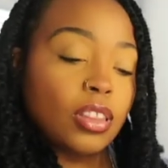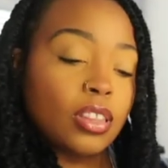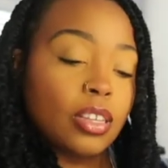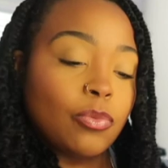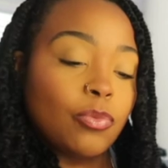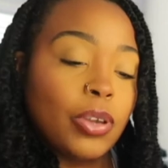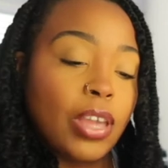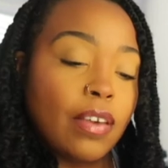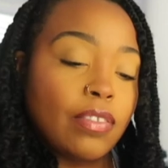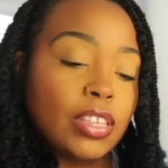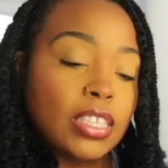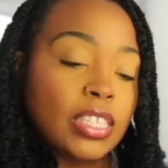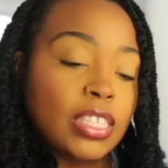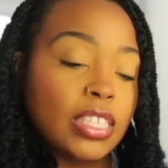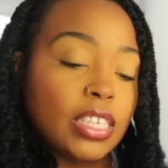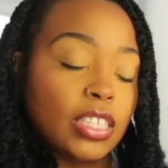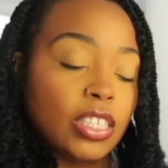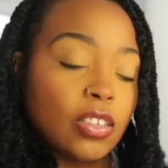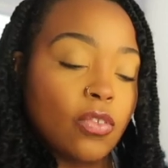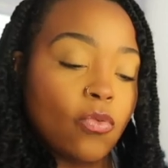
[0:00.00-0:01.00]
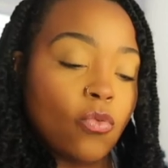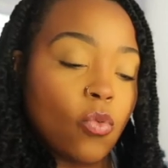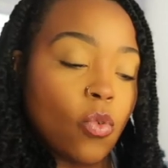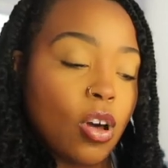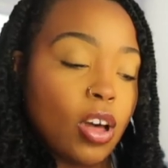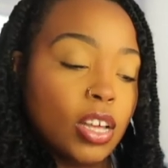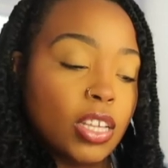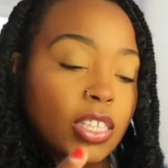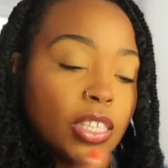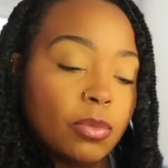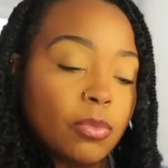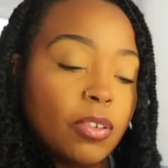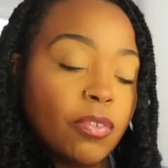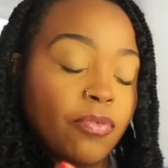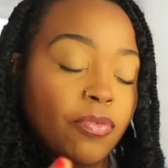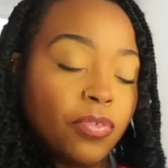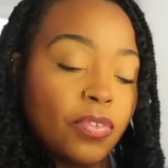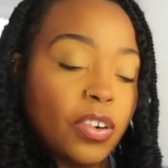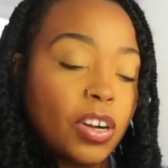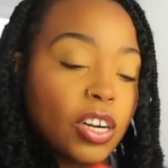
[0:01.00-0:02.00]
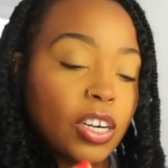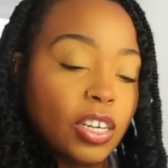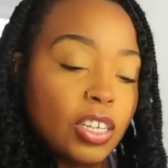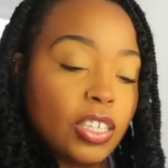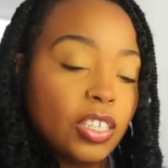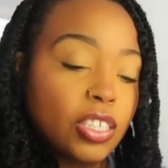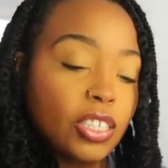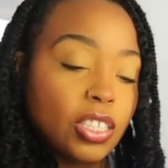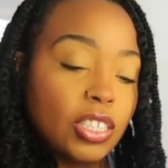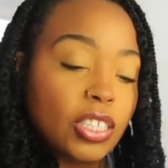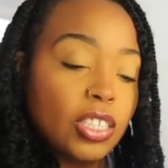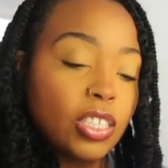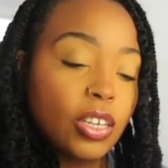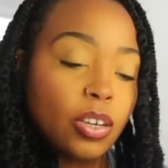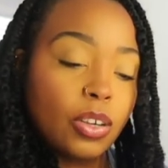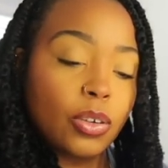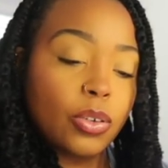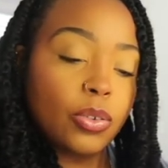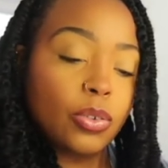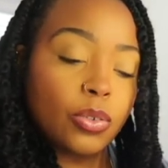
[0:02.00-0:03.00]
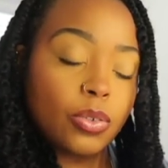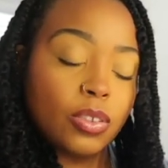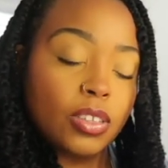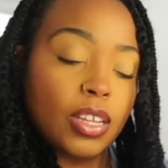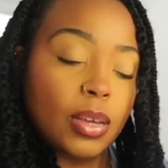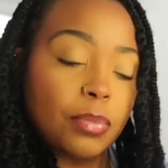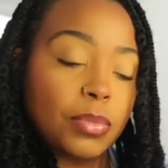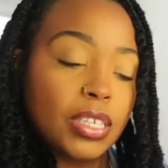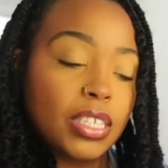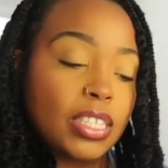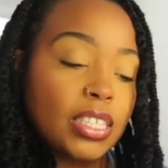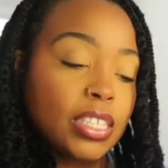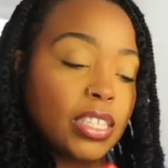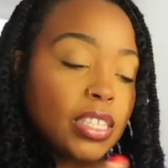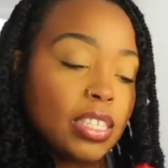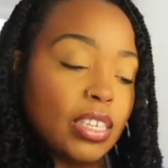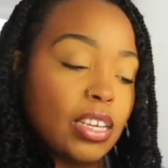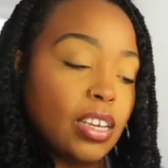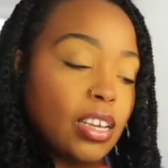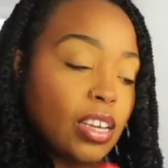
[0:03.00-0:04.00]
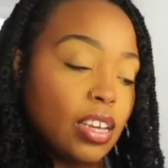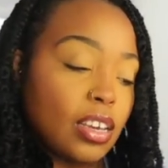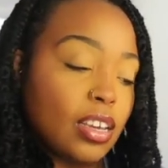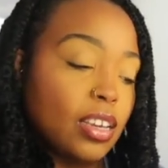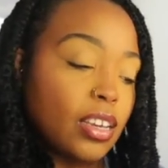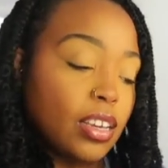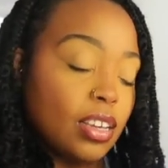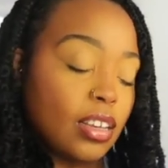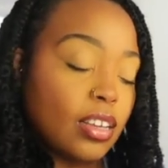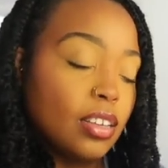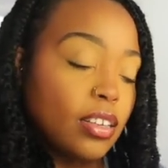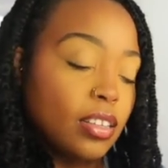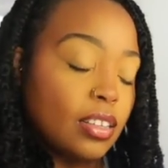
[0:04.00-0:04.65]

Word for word: we have the Six of Wands in reverse. So let me see.